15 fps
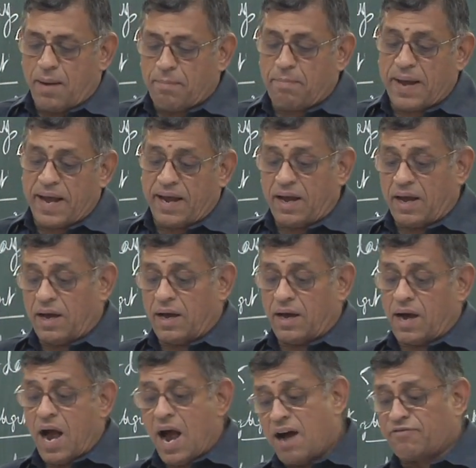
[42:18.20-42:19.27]
by
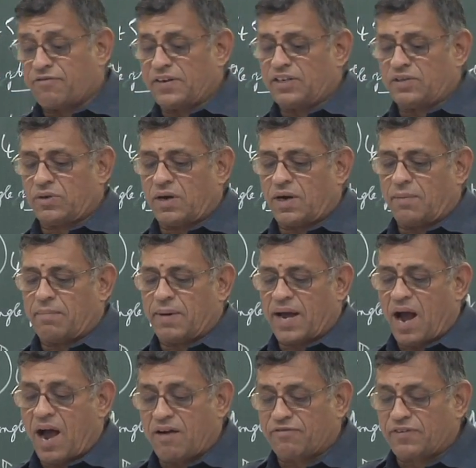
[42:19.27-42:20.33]
half
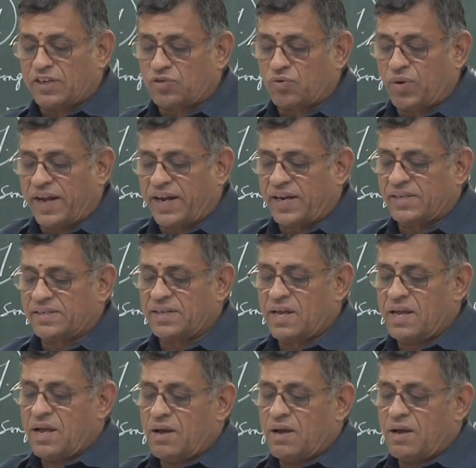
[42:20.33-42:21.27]
in 2 decades.